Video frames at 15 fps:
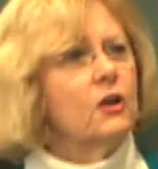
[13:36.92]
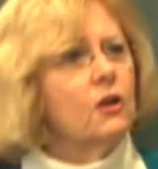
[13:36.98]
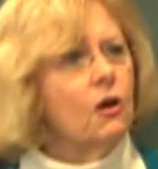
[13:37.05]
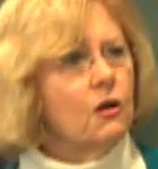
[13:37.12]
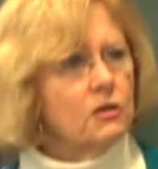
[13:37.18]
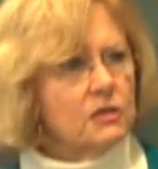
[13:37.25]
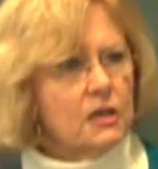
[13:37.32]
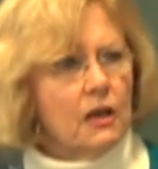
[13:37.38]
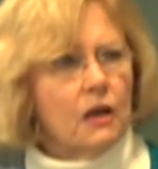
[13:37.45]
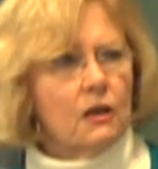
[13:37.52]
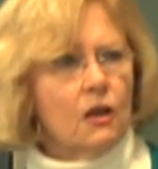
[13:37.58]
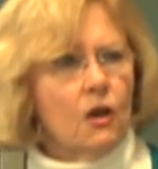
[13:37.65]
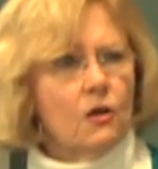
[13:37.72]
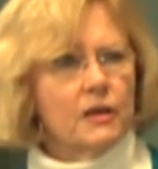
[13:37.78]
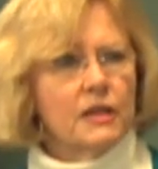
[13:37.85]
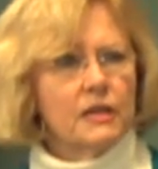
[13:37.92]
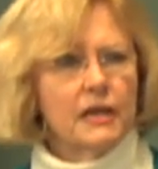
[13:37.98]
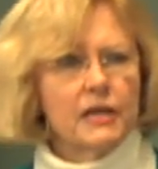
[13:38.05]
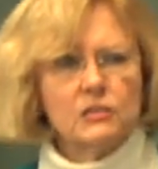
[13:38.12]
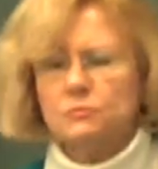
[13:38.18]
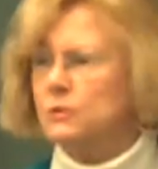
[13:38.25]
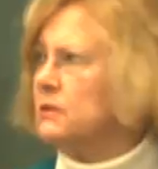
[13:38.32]
a long, a long
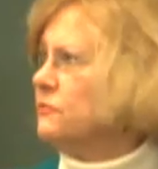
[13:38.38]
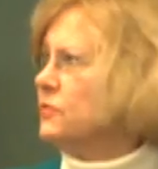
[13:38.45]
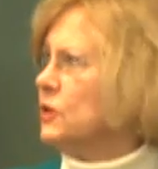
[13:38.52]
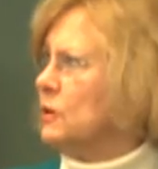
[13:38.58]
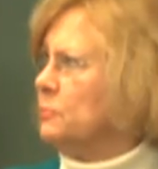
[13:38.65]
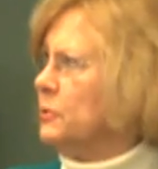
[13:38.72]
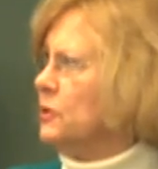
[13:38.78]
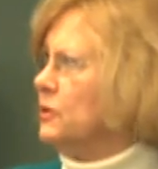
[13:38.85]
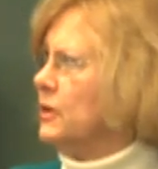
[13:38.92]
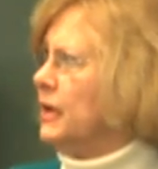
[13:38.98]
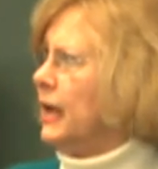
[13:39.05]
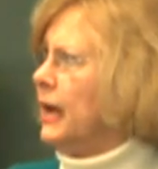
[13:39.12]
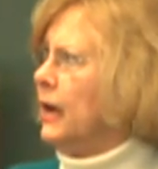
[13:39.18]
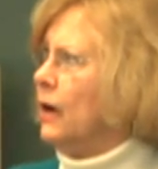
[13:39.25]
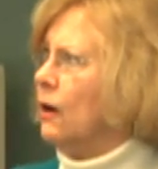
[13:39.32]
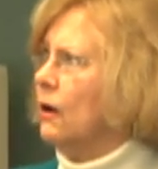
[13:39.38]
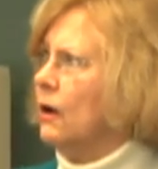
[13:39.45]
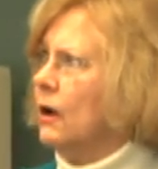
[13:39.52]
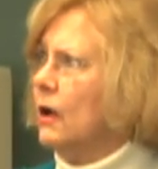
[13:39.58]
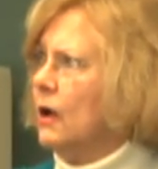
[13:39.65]
engagement of therapeutic care.